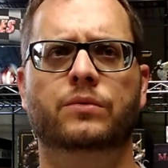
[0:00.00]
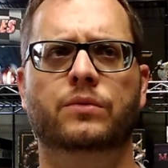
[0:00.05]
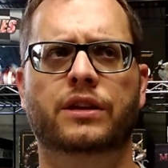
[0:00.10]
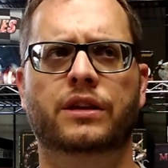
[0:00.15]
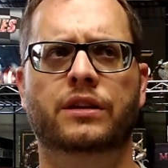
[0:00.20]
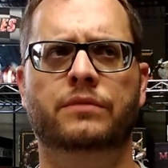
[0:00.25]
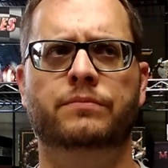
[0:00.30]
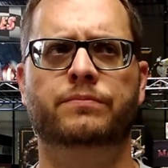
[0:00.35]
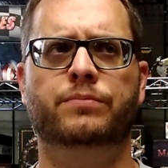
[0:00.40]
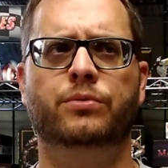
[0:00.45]

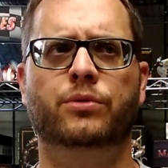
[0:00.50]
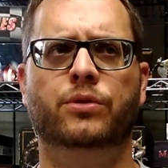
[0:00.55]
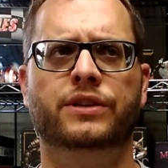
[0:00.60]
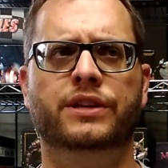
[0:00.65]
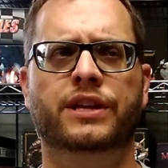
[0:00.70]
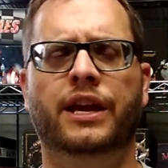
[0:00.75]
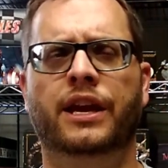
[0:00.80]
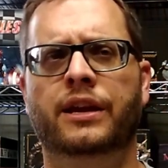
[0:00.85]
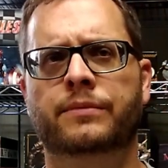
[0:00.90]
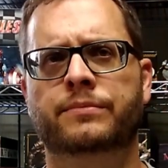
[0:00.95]
in board
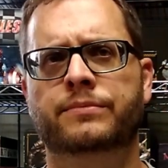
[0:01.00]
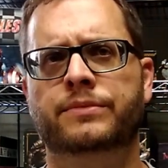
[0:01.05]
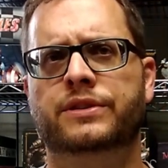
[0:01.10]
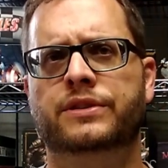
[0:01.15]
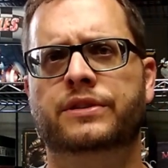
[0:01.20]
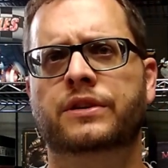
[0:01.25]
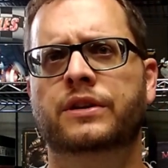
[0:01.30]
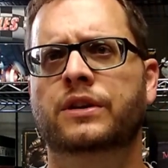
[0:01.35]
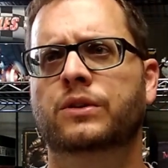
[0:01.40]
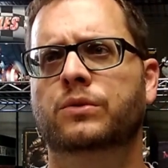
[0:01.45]

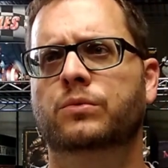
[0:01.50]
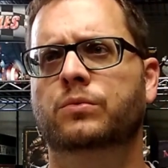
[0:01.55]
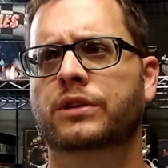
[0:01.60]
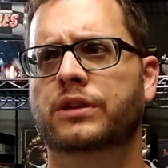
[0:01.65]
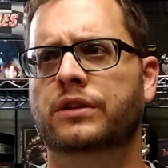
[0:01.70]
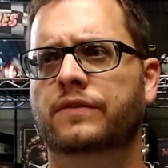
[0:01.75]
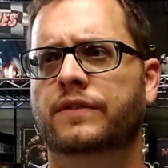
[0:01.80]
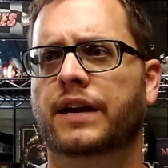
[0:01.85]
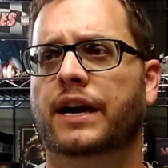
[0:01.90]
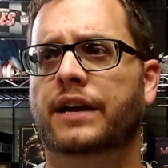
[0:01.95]
games, when
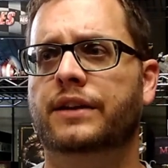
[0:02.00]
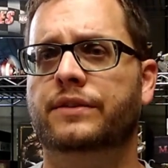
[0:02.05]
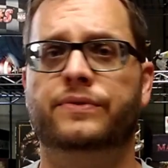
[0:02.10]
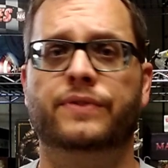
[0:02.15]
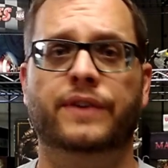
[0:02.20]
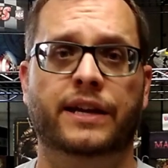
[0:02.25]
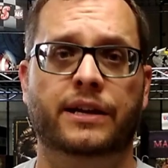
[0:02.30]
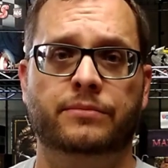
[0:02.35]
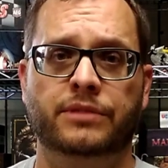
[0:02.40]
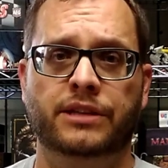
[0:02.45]
you've got a
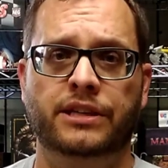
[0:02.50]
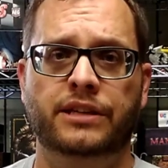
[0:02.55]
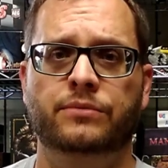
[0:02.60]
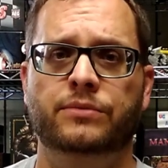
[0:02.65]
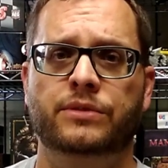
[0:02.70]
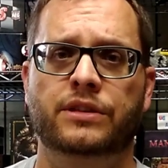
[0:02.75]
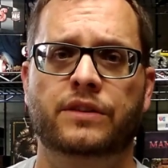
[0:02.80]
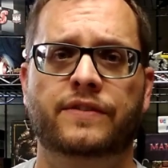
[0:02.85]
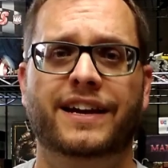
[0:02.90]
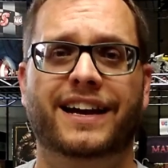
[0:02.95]
family,
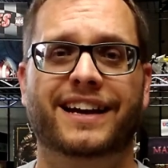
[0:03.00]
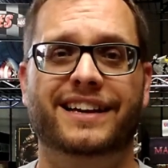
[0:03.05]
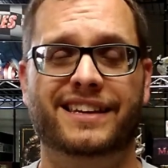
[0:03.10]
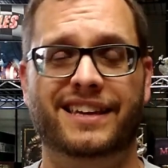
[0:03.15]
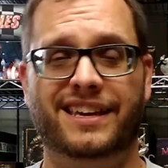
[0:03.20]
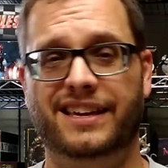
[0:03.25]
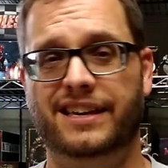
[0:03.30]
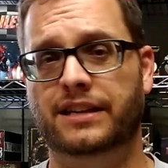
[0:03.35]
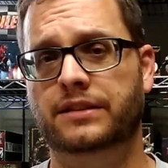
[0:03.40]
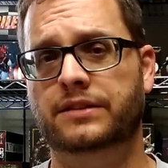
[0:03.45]
when you've got
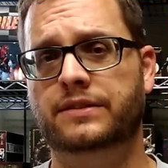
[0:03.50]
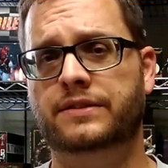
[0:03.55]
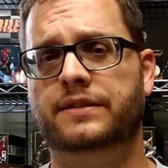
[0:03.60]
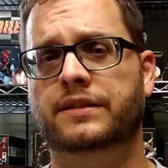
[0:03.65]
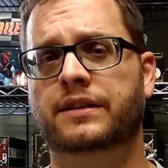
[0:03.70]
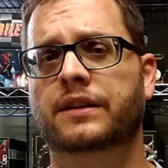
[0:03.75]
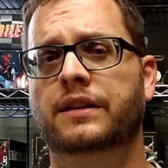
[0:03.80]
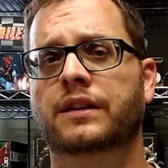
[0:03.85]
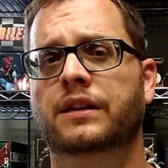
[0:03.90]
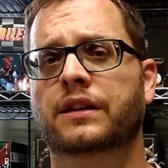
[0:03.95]
kids,
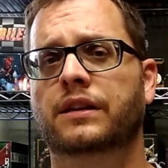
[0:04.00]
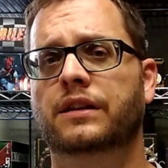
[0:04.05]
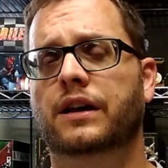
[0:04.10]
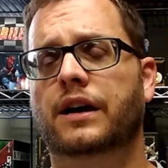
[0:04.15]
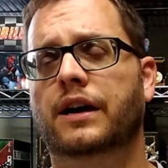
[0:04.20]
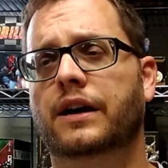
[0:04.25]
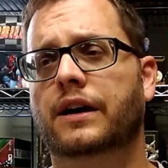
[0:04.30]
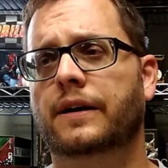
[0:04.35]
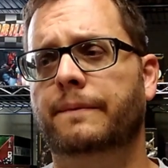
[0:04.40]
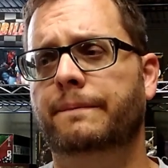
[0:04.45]

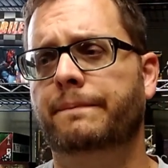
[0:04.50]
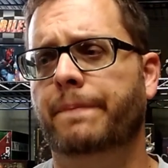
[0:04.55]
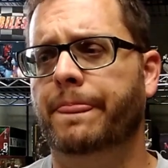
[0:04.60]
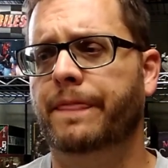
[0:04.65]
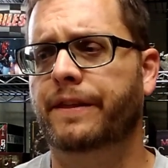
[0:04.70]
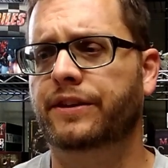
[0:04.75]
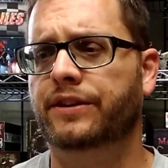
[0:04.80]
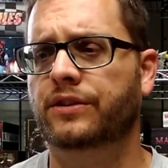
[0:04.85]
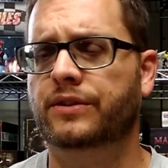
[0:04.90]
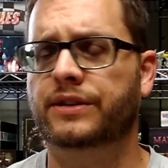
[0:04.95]

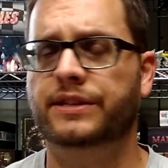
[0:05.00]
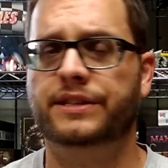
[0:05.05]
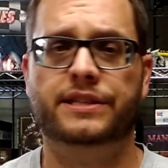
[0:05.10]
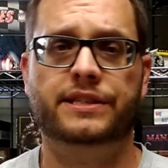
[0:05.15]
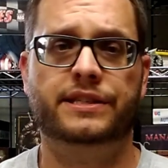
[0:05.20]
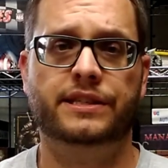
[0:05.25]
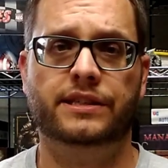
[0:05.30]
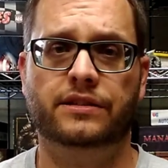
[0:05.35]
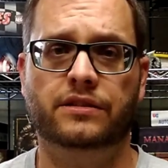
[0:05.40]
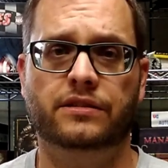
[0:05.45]
you can
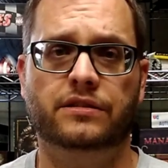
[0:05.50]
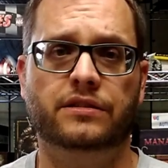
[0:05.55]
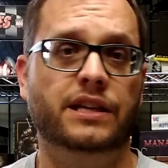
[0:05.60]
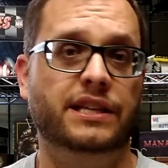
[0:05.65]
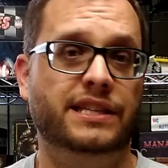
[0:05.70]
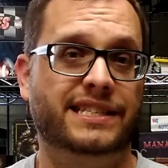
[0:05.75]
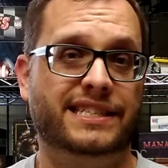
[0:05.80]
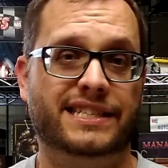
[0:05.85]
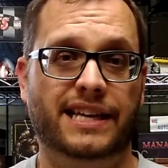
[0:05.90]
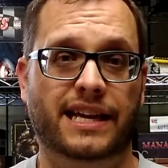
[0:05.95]
still
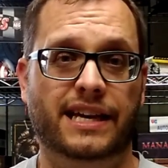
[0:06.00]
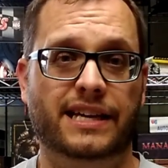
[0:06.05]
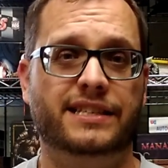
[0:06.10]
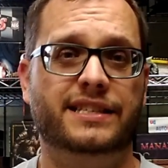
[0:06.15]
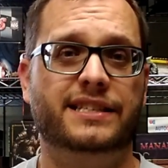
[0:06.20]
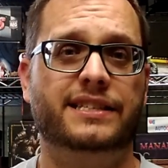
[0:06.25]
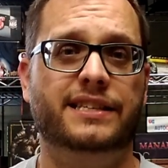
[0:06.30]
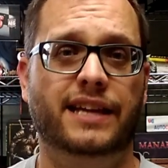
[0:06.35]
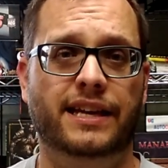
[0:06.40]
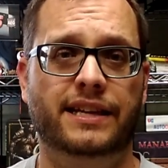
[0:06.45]

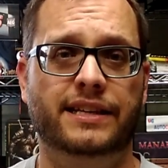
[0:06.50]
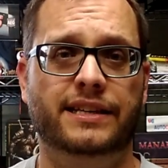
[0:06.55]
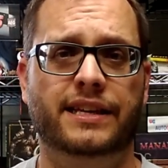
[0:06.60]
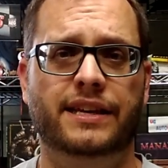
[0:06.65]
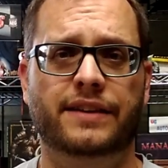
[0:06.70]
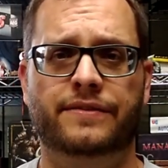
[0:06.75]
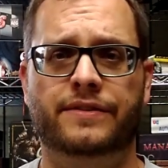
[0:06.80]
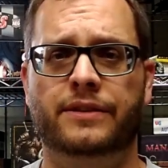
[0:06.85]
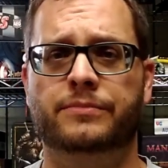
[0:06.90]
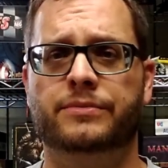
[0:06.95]
assist and
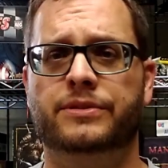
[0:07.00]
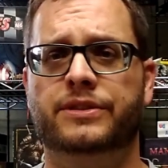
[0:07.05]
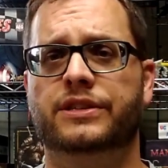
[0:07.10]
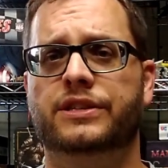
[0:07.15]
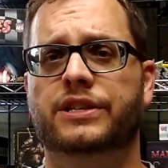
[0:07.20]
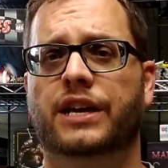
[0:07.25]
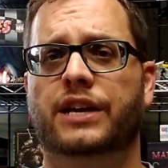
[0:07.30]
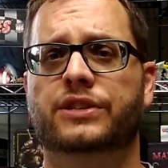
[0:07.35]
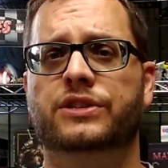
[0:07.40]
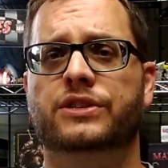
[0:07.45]
give them
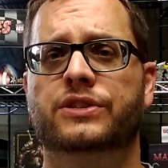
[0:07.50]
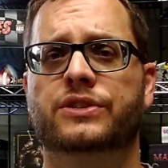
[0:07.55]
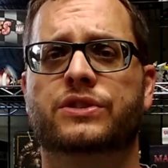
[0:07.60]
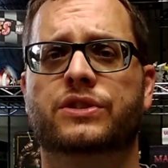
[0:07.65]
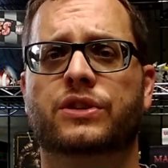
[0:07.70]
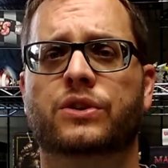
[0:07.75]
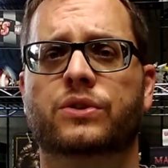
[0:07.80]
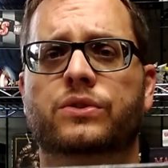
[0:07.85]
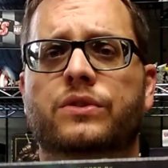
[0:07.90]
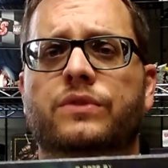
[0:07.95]
suggestions.
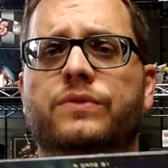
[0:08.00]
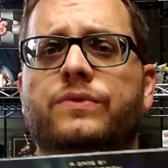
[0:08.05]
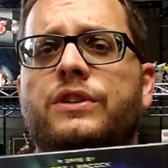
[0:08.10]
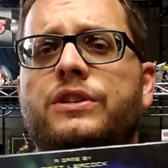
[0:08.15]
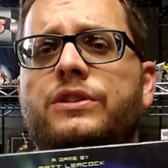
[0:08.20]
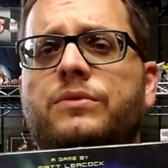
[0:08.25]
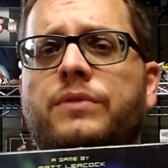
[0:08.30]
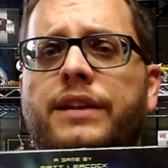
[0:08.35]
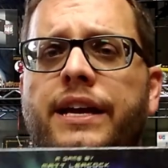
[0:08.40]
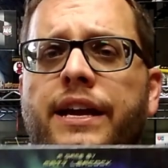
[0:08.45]
So the
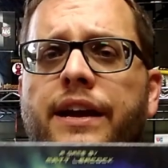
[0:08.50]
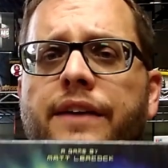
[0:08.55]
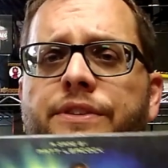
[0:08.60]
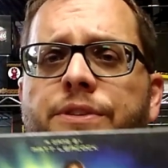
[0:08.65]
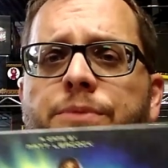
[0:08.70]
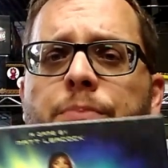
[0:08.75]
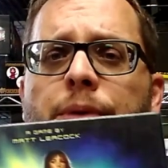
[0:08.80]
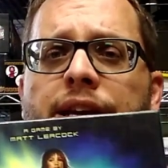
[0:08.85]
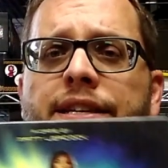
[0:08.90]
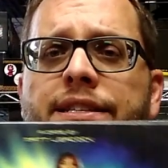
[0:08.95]
first one I have
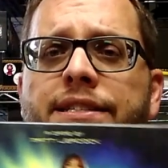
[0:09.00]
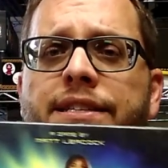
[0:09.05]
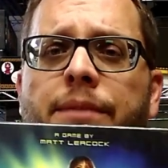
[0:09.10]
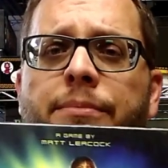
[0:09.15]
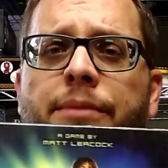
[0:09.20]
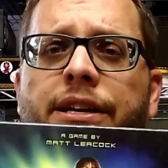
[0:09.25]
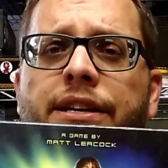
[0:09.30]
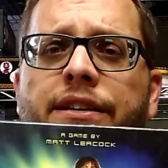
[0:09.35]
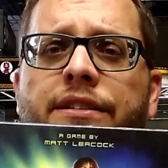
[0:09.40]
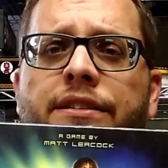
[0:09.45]
is
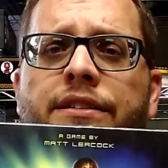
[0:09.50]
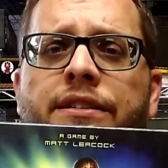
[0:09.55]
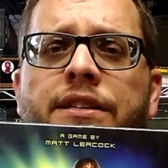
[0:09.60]
Pandemic.